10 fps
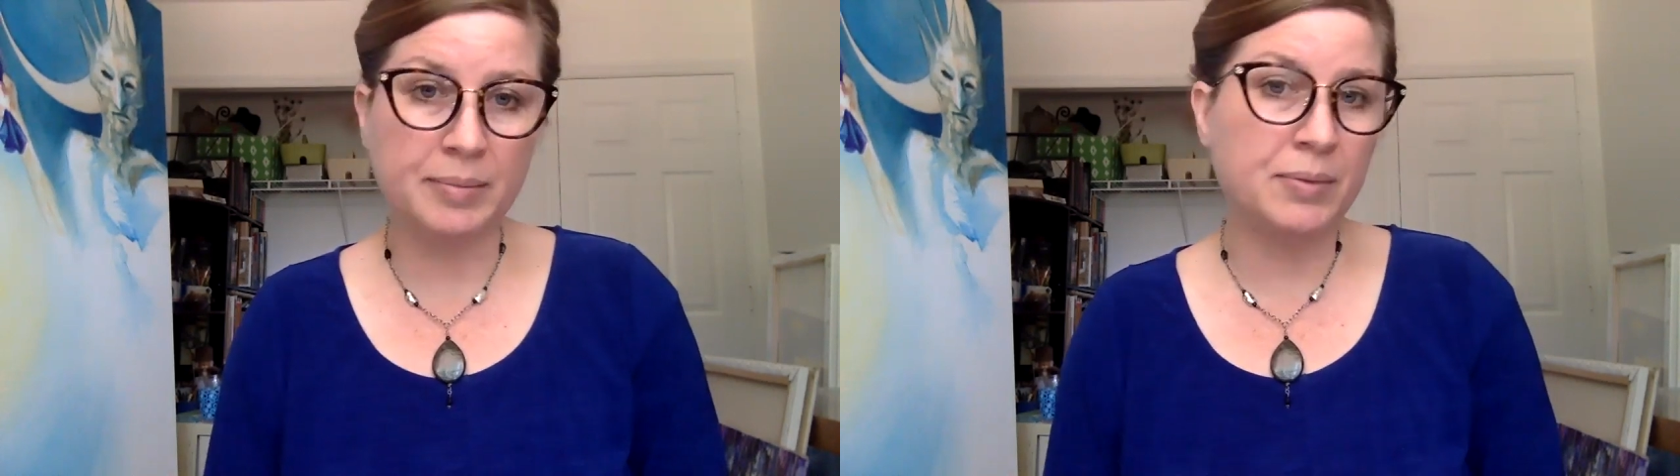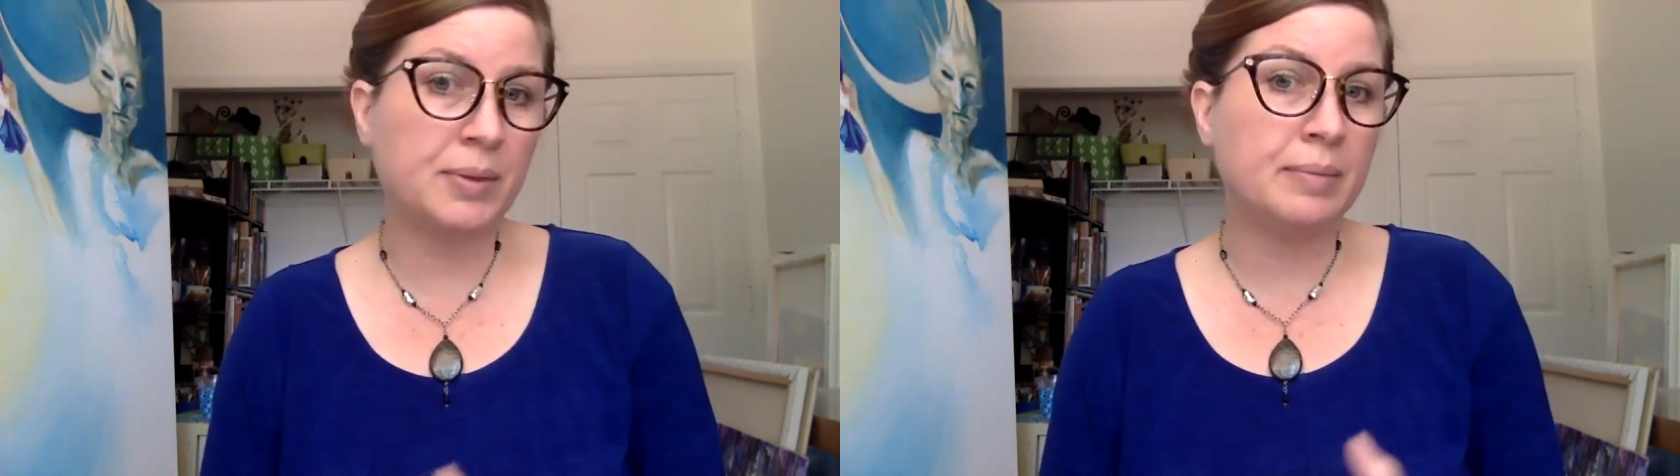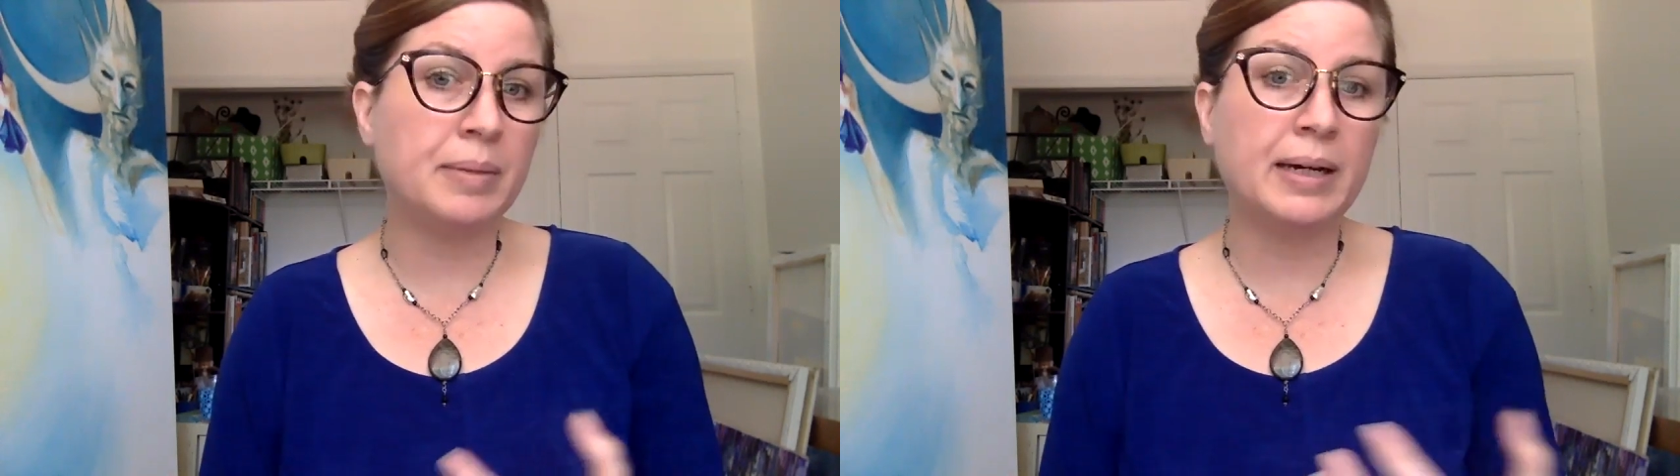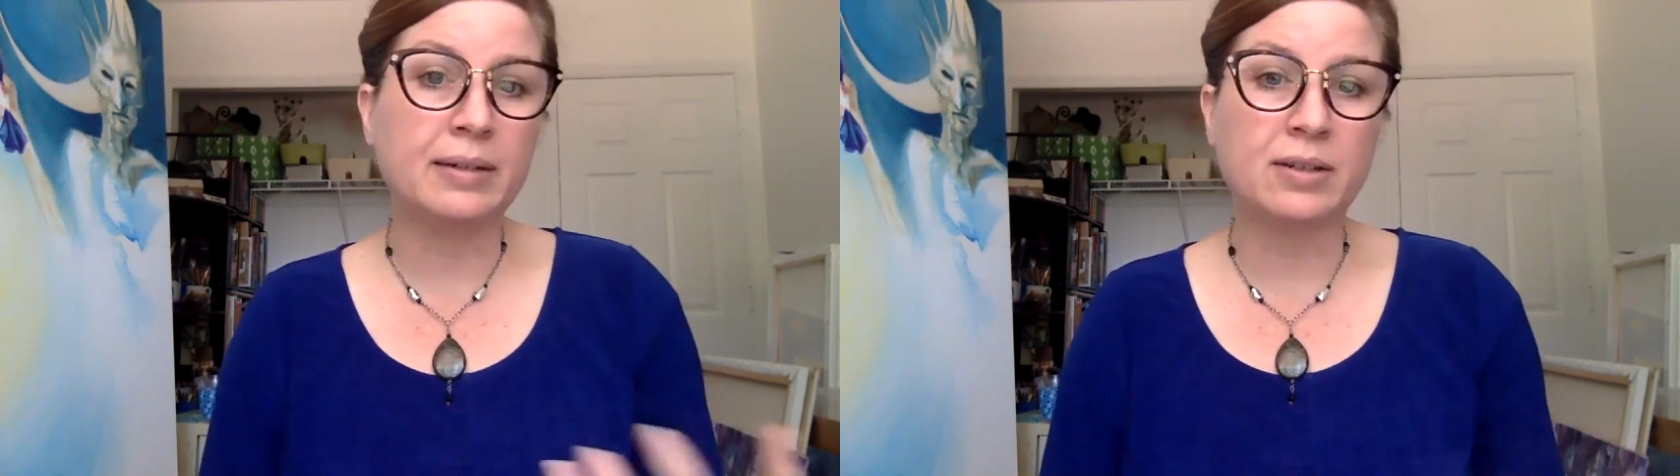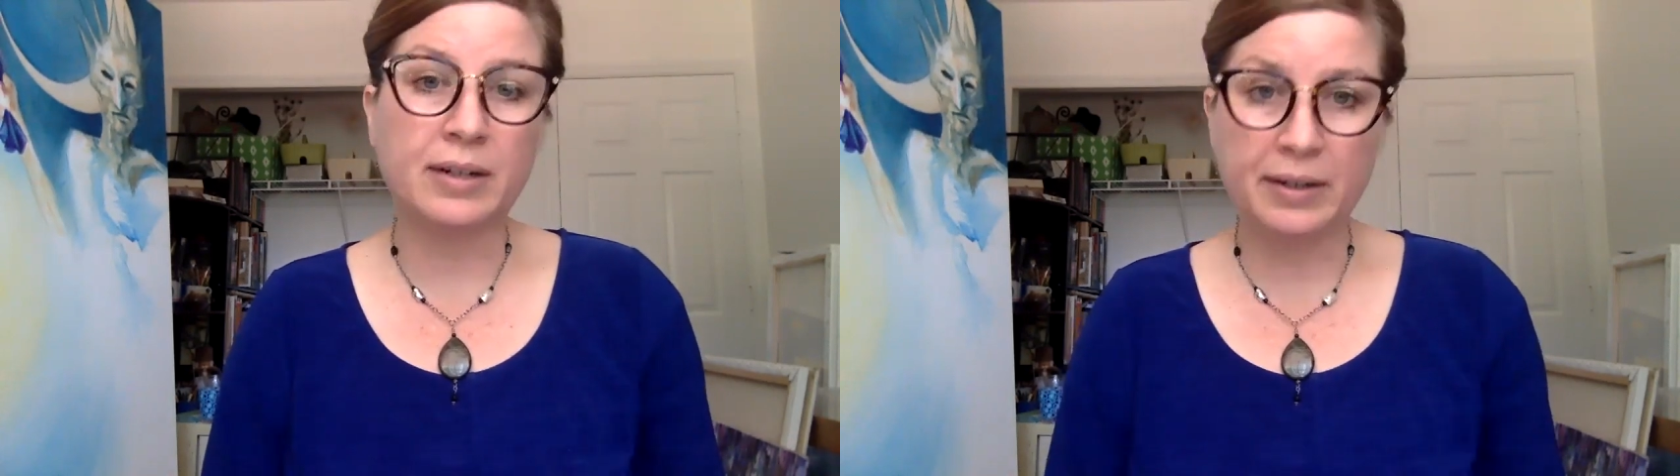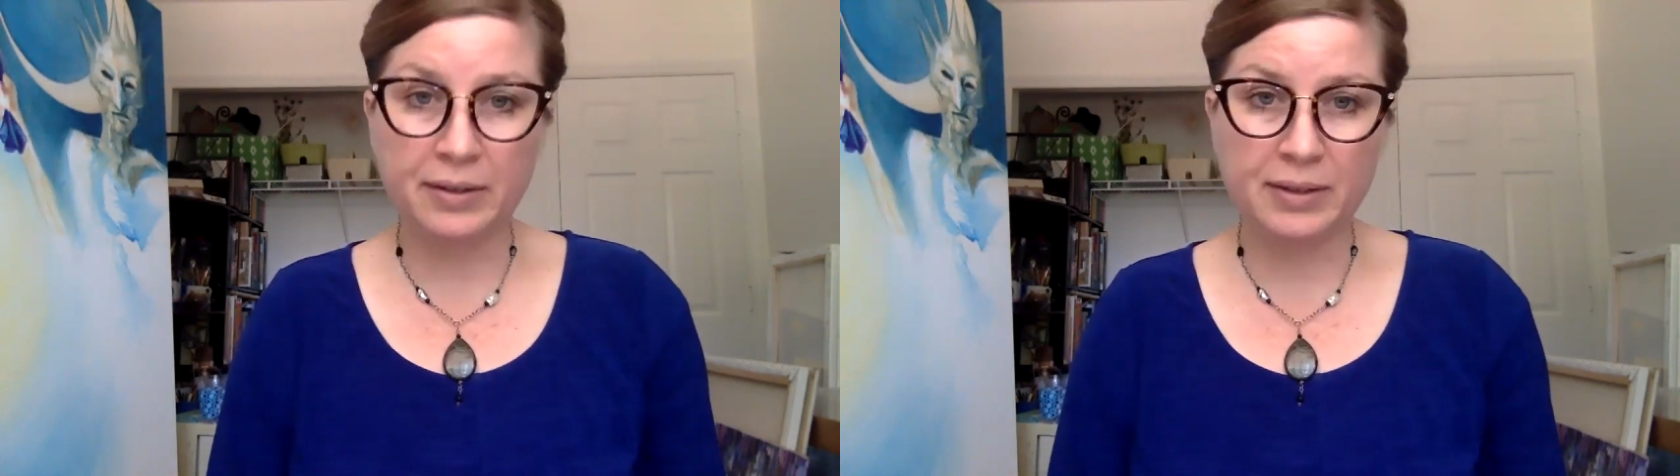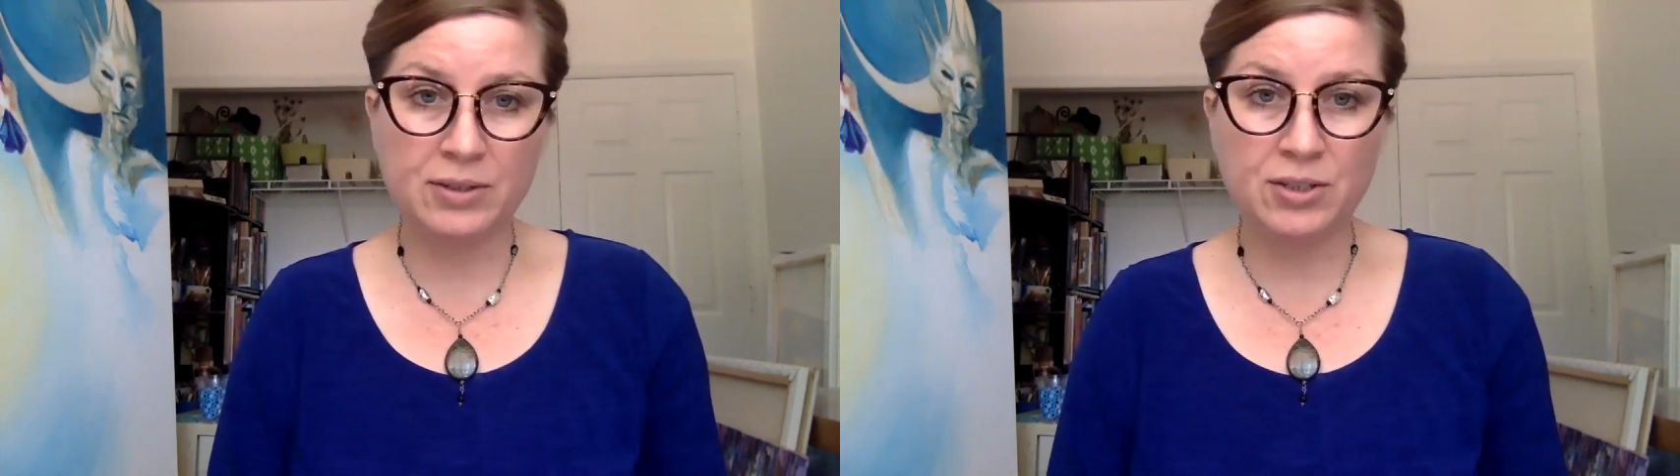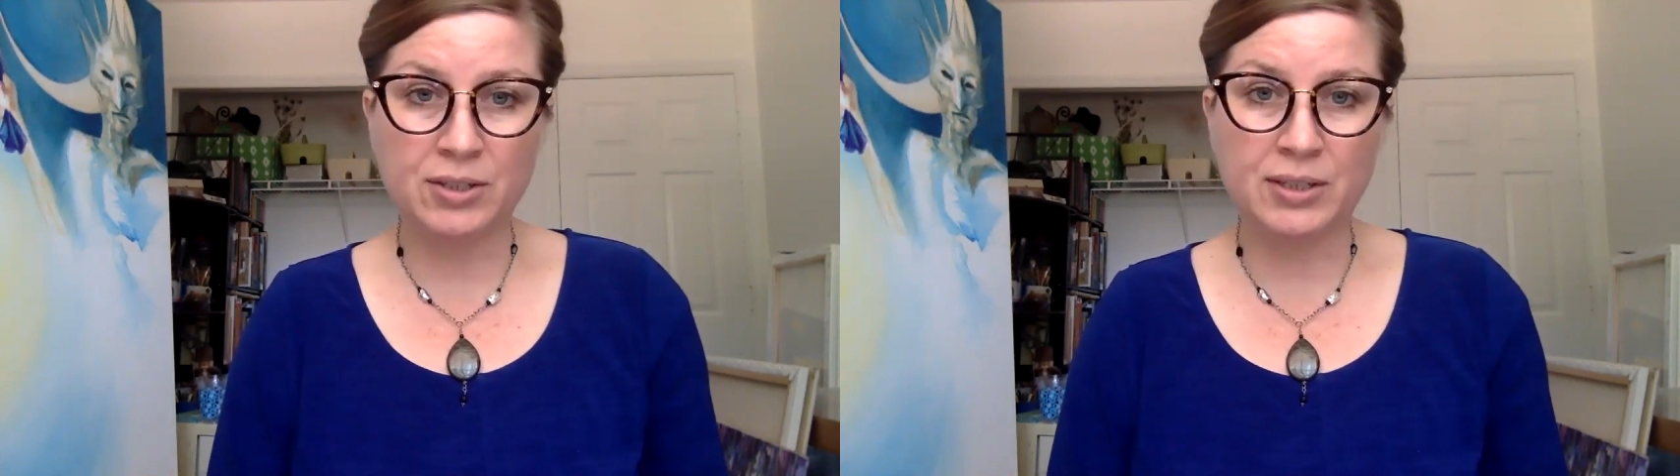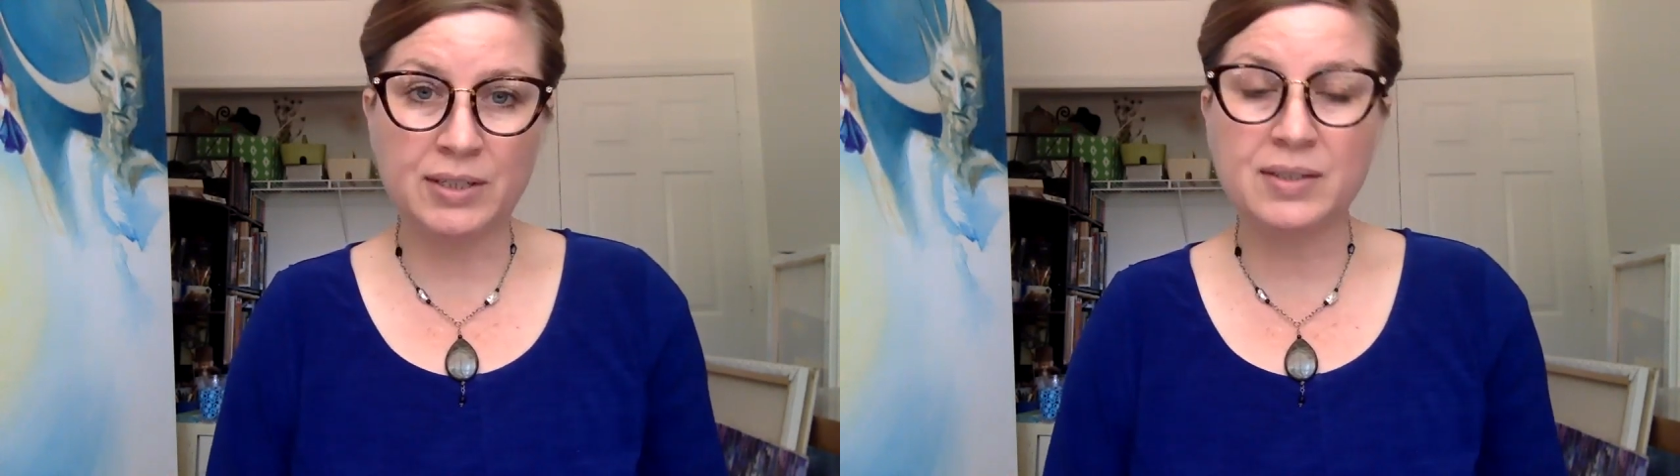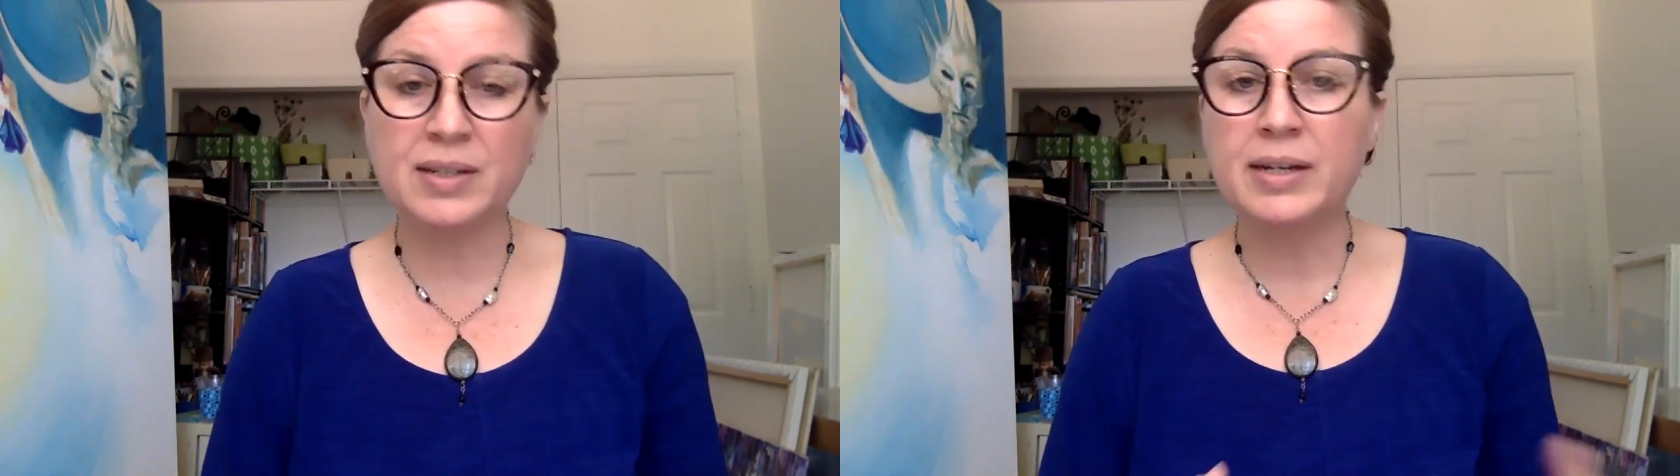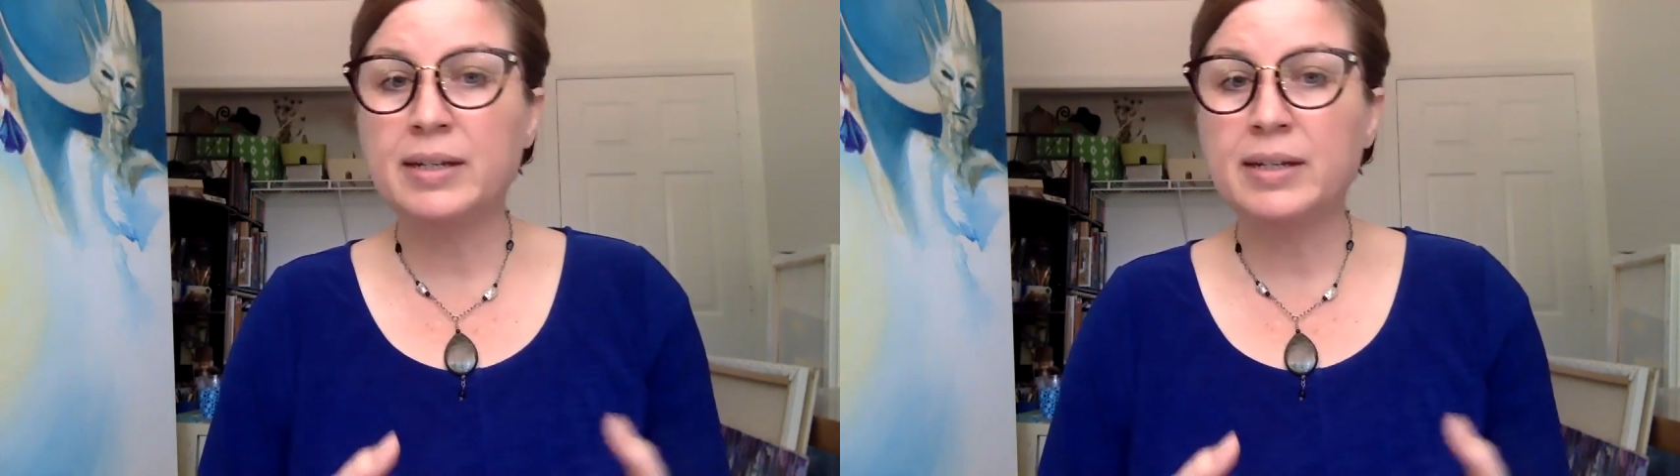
it would impact our health insurance,